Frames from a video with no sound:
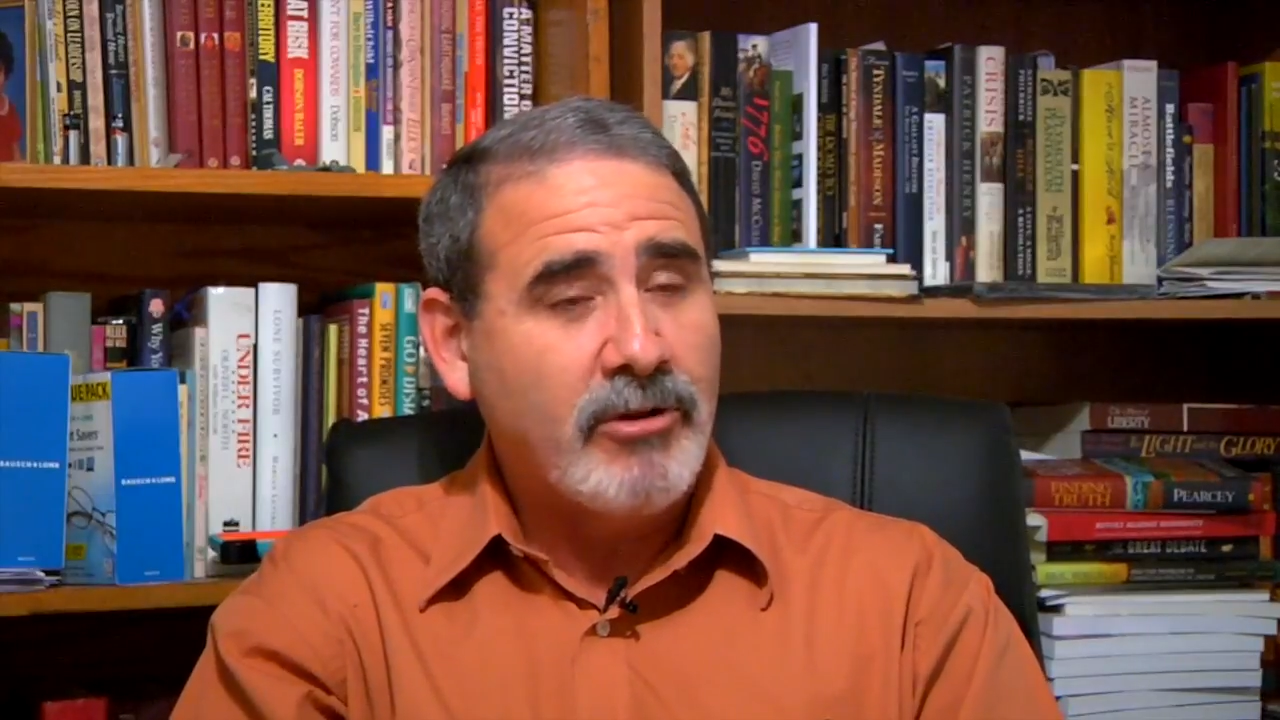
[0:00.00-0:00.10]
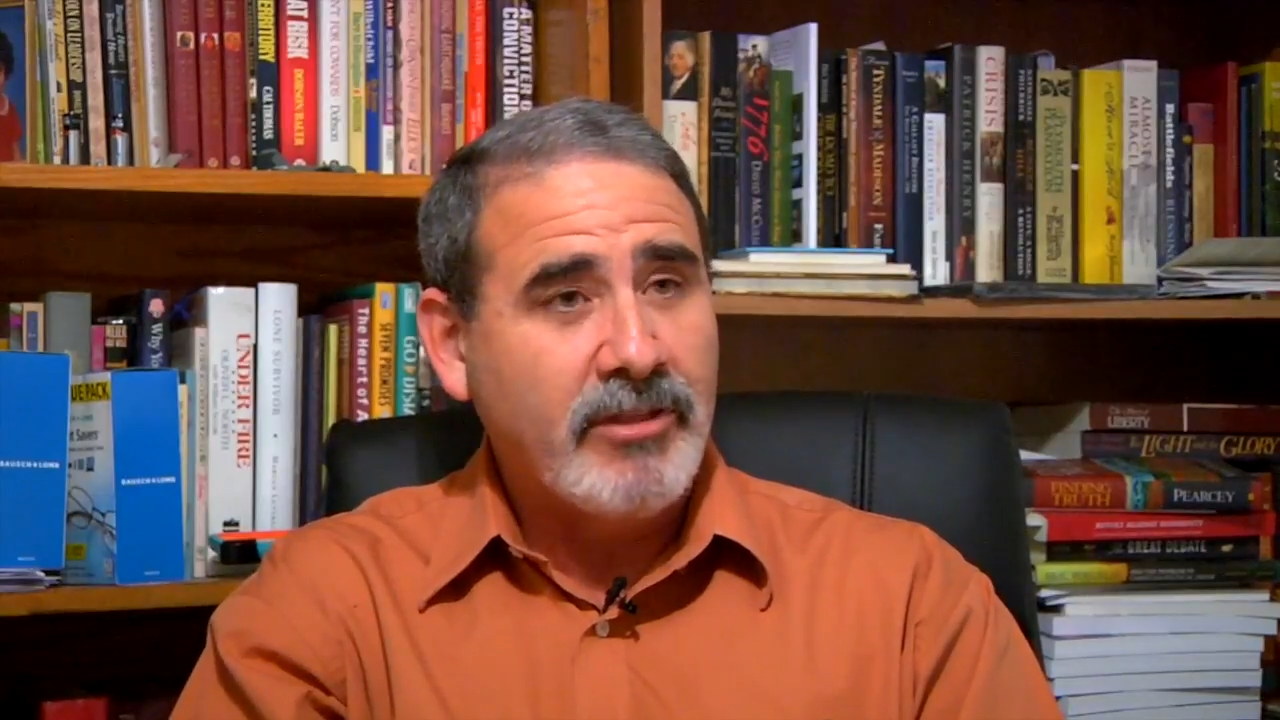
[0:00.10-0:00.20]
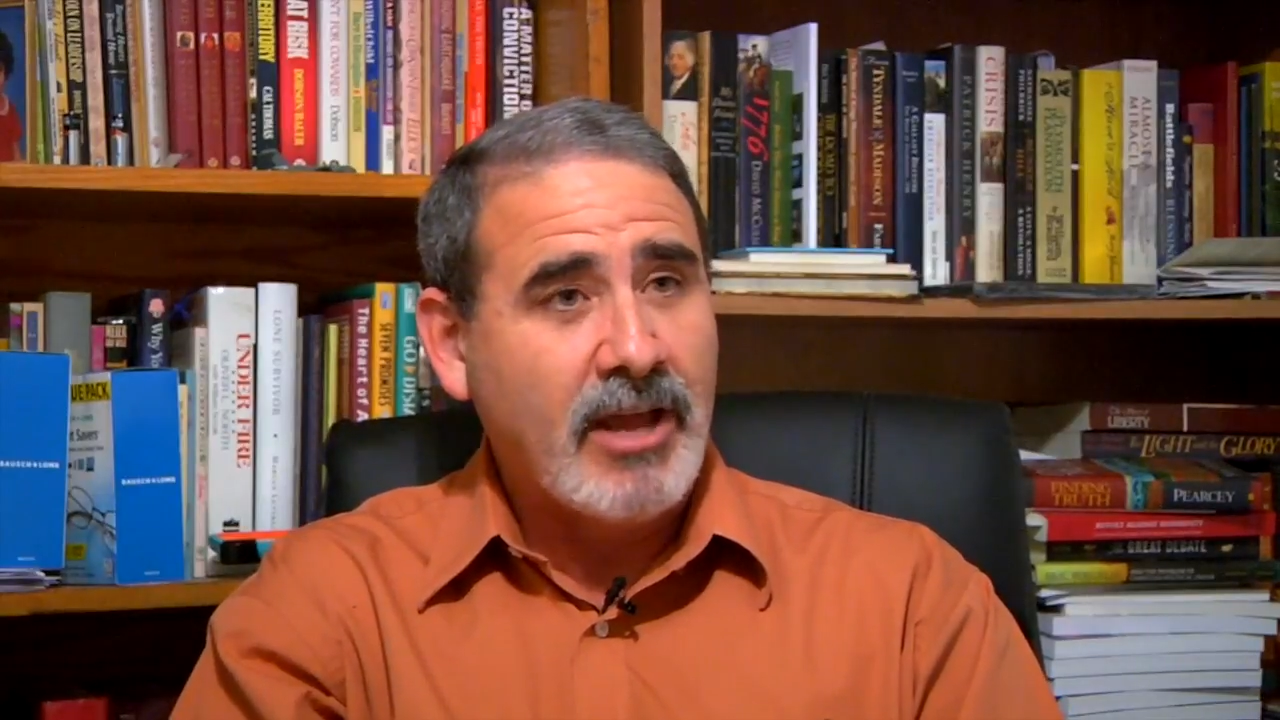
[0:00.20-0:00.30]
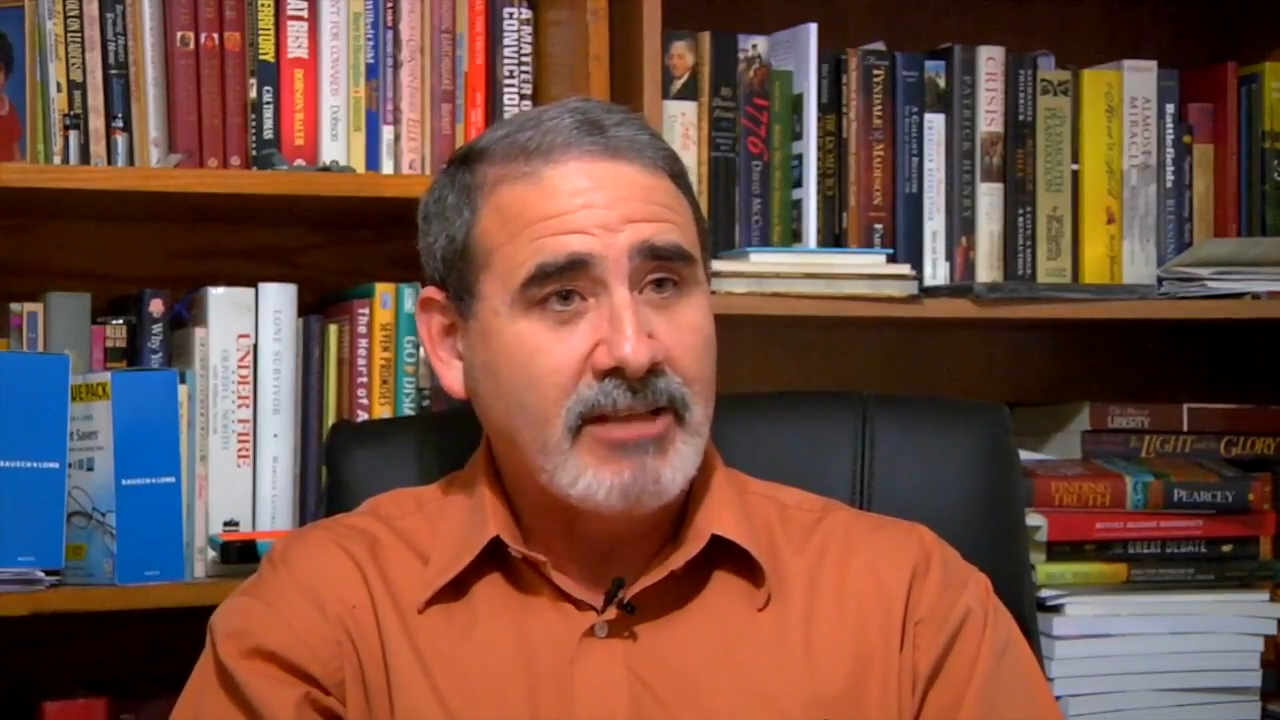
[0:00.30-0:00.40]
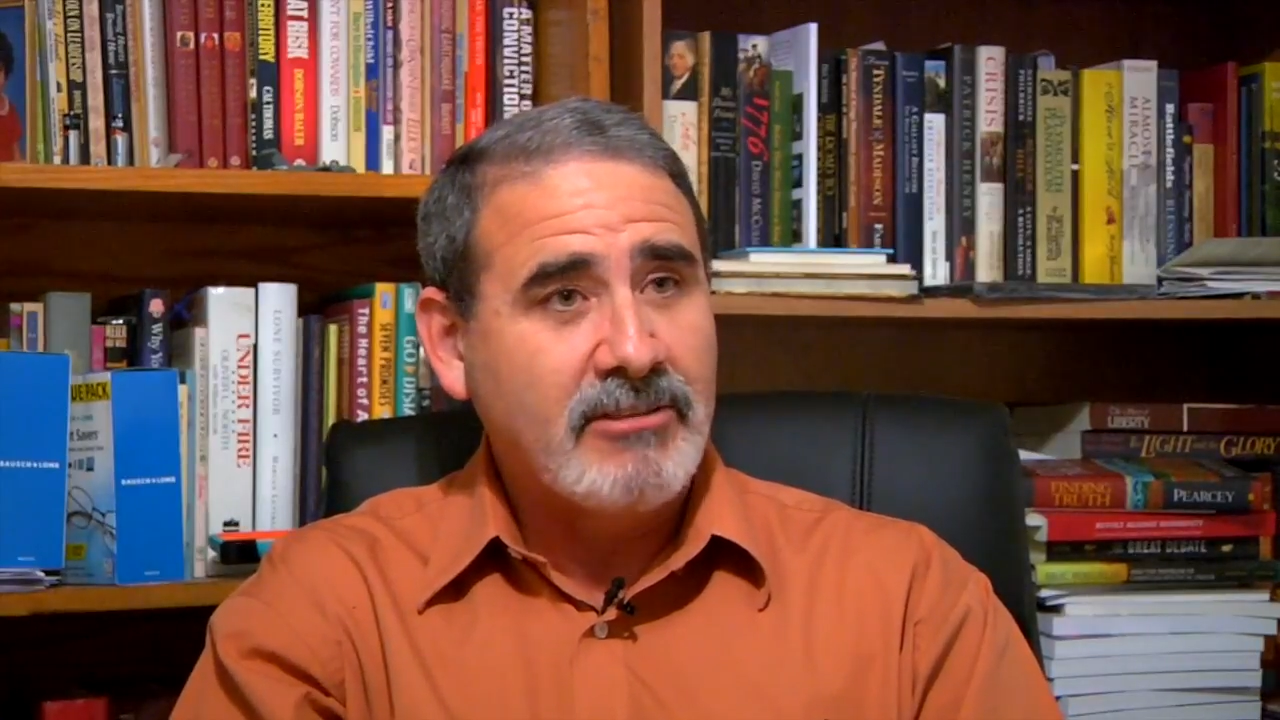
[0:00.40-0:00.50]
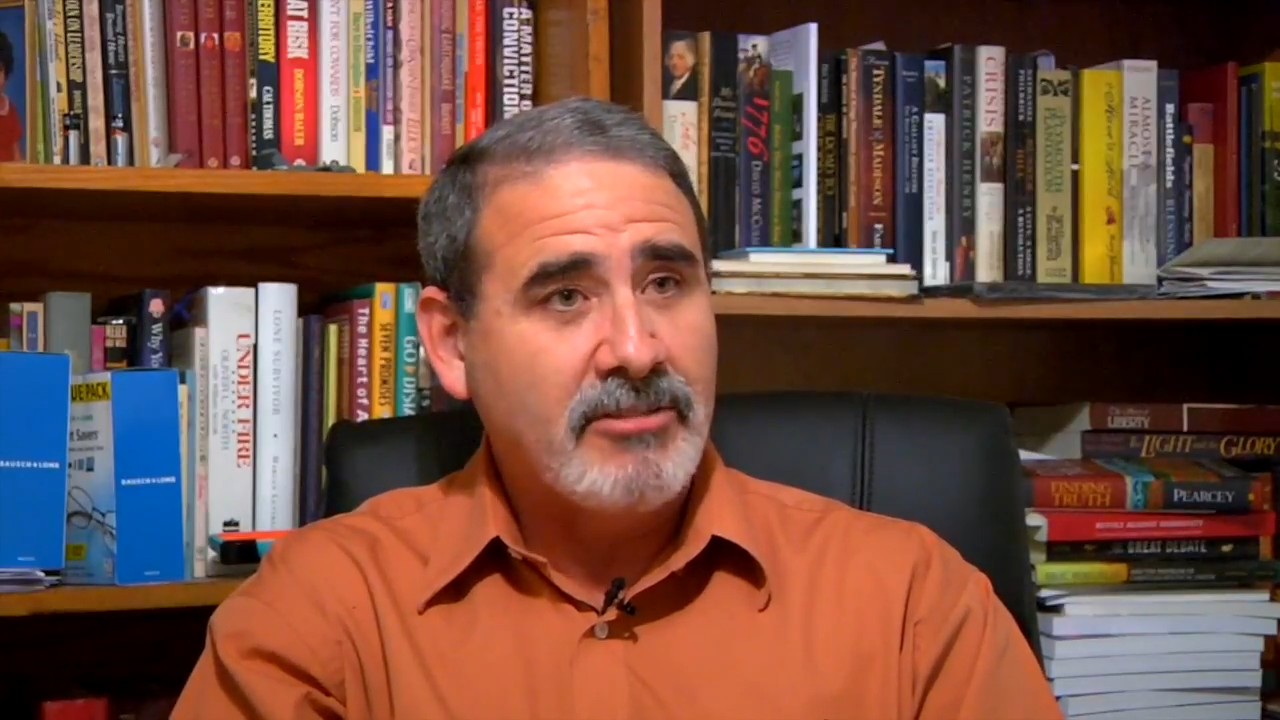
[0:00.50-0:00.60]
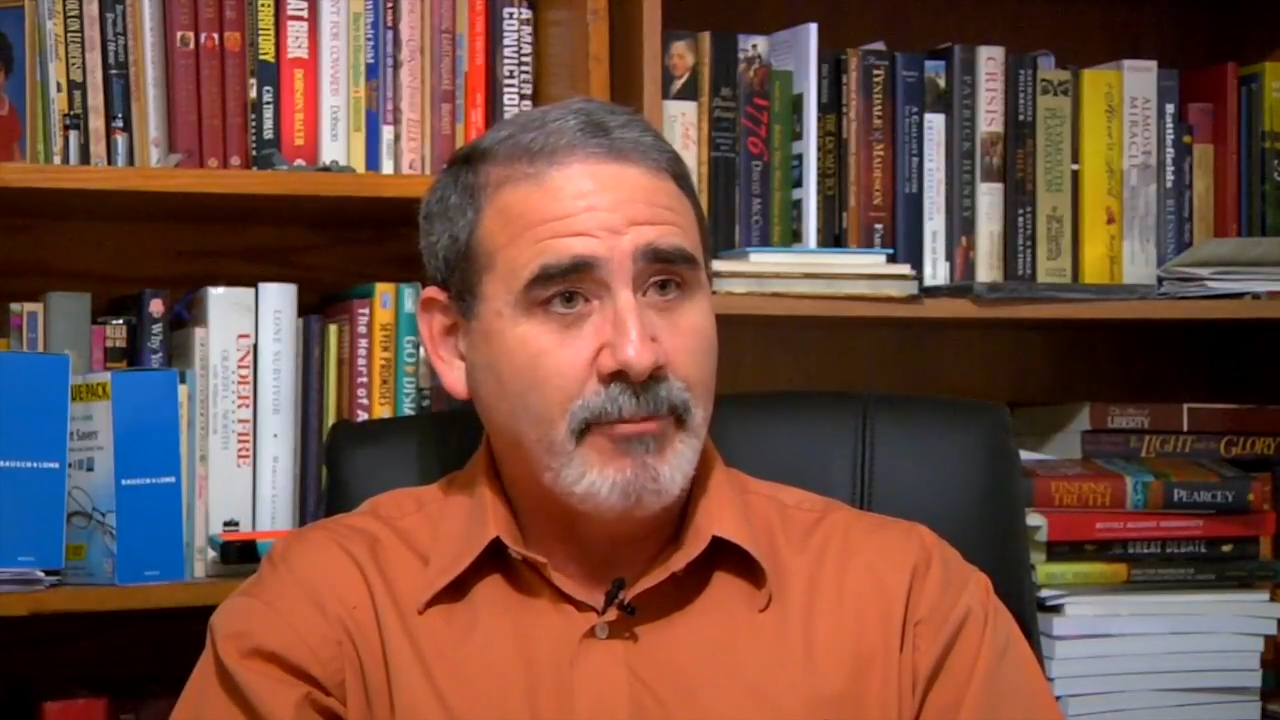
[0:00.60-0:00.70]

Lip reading: in the 19th